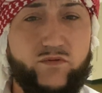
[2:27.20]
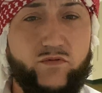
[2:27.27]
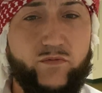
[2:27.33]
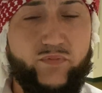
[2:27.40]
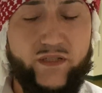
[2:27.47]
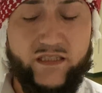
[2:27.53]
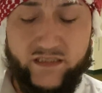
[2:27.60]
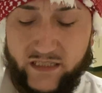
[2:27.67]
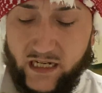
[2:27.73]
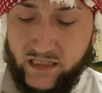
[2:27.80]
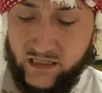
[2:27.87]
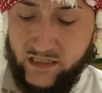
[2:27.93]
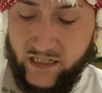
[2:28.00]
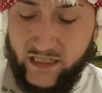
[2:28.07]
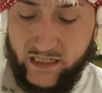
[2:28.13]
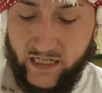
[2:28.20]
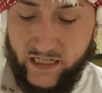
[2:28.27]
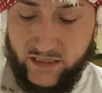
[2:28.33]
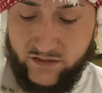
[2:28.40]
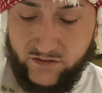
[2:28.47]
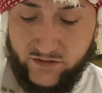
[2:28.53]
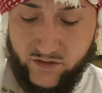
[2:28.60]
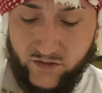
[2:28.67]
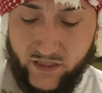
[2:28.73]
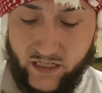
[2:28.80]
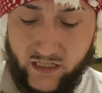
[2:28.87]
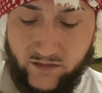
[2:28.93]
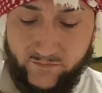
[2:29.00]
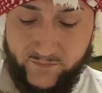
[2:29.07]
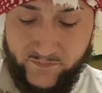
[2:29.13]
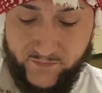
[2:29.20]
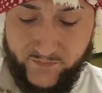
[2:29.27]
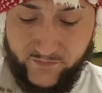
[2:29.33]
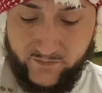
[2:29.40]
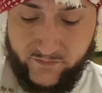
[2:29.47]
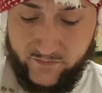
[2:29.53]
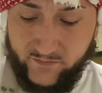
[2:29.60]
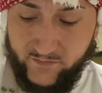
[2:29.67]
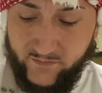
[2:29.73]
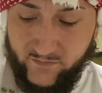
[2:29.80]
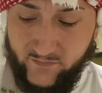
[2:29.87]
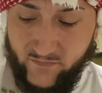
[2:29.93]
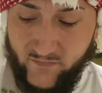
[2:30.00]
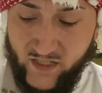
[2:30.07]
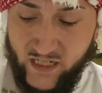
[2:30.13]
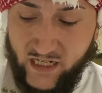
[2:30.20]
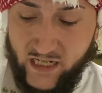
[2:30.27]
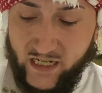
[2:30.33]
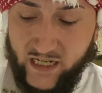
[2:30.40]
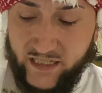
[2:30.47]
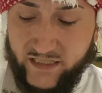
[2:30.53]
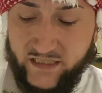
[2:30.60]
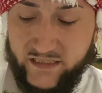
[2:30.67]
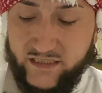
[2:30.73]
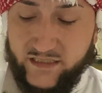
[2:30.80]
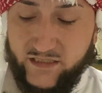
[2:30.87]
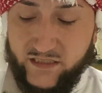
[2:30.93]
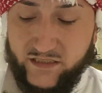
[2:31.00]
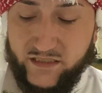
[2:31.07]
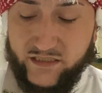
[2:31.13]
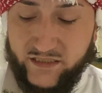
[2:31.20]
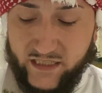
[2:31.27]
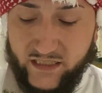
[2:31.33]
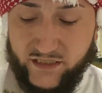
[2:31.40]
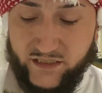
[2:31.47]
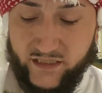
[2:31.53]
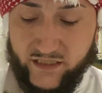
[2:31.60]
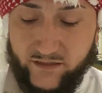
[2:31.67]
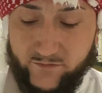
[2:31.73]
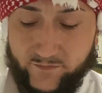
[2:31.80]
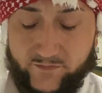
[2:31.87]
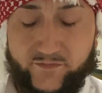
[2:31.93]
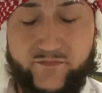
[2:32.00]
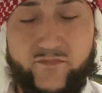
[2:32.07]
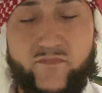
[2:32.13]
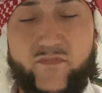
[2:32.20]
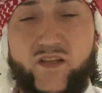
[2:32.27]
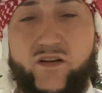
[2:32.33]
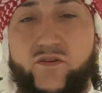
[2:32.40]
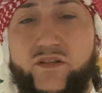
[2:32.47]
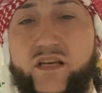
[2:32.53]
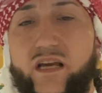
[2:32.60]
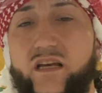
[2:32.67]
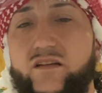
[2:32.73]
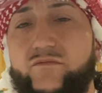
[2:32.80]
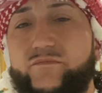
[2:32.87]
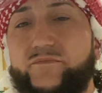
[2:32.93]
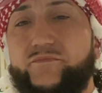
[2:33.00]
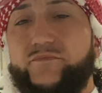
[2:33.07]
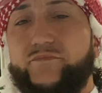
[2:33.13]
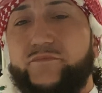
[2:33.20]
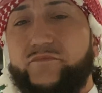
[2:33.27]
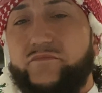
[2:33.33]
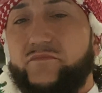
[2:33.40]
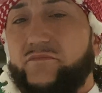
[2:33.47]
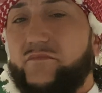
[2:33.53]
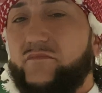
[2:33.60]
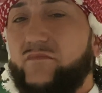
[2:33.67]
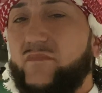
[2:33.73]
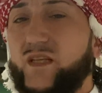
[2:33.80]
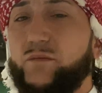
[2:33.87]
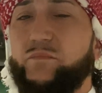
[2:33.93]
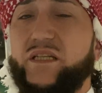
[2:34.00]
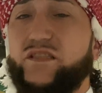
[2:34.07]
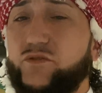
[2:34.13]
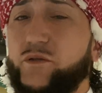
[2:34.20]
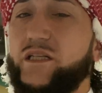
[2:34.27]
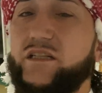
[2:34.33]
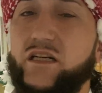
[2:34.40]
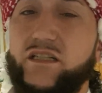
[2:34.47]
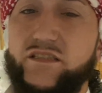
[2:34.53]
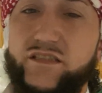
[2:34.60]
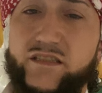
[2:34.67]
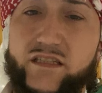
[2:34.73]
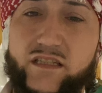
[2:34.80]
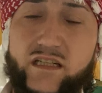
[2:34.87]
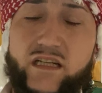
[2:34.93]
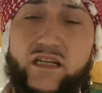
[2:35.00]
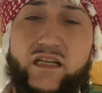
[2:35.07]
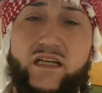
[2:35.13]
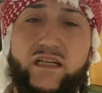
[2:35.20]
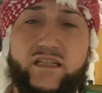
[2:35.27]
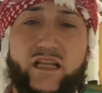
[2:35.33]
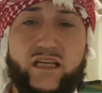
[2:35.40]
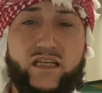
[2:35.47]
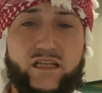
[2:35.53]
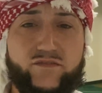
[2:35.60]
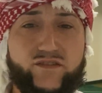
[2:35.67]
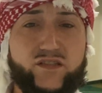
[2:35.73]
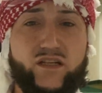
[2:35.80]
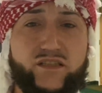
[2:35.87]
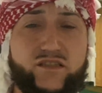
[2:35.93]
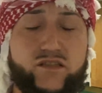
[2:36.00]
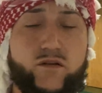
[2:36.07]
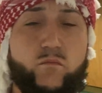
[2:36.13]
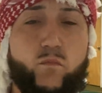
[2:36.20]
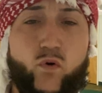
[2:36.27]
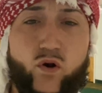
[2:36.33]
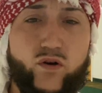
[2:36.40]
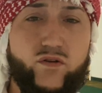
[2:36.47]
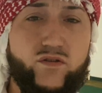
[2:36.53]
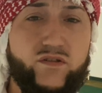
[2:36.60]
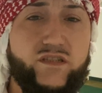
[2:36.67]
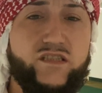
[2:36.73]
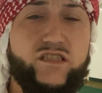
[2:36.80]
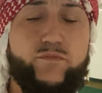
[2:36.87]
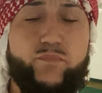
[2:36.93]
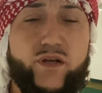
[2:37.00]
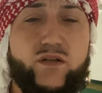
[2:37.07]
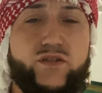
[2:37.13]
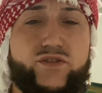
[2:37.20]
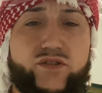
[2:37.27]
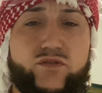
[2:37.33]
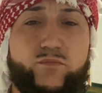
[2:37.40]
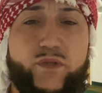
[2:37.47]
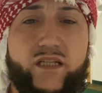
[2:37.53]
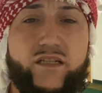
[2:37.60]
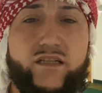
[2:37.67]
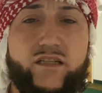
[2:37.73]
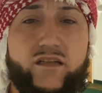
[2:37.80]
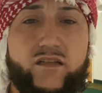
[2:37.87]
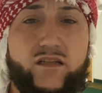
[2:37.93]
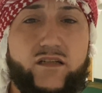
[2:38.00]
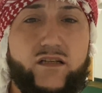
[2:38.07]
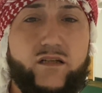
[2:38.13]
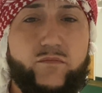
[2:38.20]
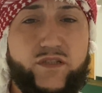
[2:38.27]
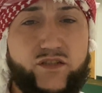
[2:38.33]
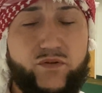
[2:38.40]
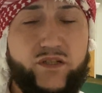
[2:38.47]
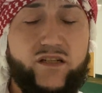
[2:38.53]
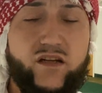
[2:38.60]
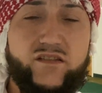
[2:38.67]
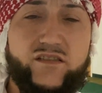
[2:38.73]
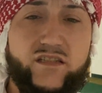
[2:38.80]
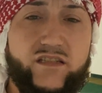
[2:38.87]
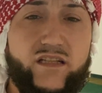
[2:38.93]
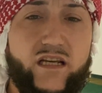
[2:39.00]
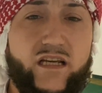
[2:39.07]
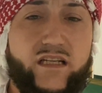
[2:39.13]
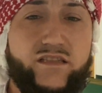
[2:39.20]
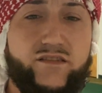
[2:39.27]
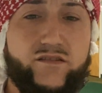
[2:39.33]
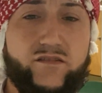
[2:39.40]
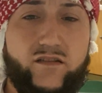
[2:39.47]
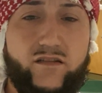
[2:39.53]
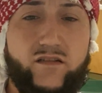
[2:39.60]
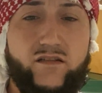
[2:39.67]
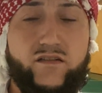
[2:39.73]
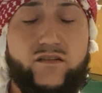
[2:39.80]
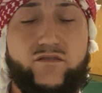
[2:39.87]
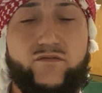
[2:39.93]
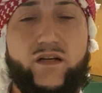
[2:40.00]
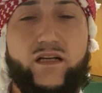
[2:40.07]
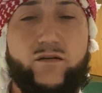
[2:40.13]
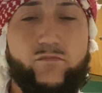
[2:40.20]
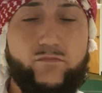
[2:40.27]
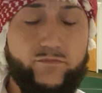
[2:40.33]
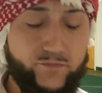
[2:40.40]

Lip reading: We would be exactly like angels, okay? And this is the distinction, okay, between us, that gives us moral and spiritual meaning between us and the angel, right?